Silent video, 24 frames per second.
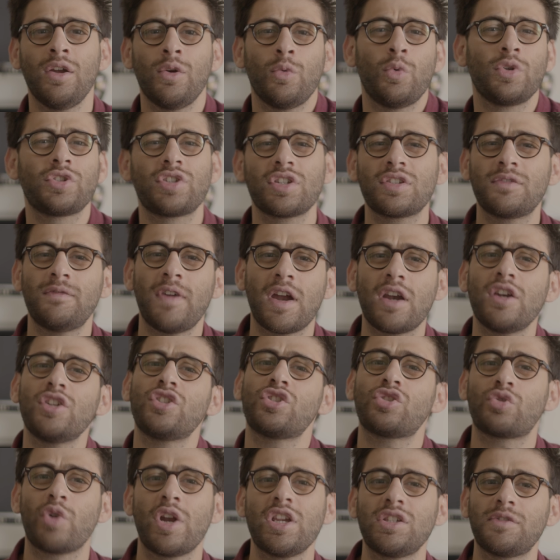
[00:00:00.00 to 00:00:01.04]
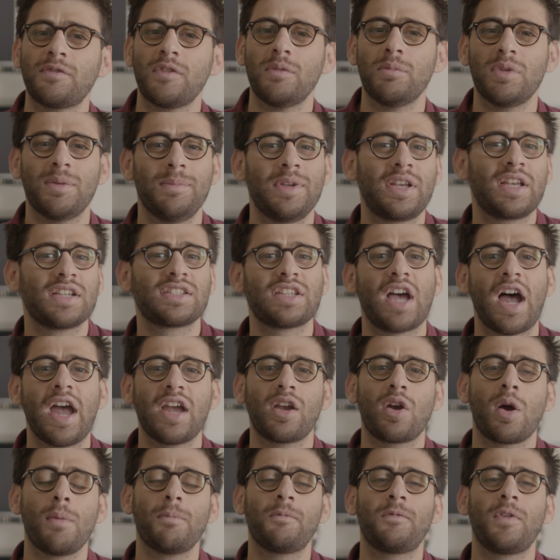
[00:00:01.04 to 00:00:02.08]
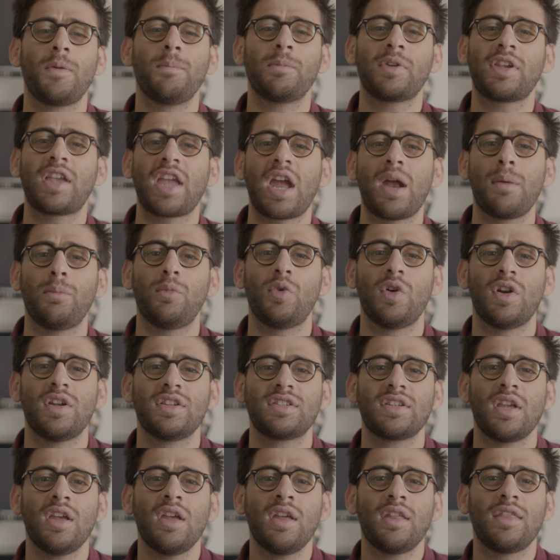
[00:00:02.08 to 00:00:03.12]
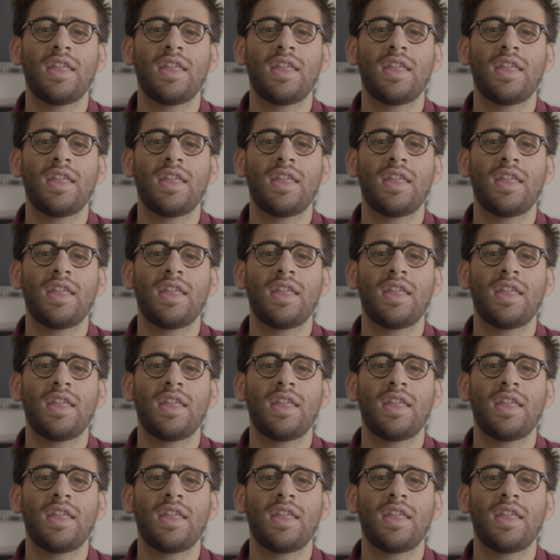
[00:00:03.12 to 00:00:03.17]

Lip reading: which is very strange for me because I come from cameras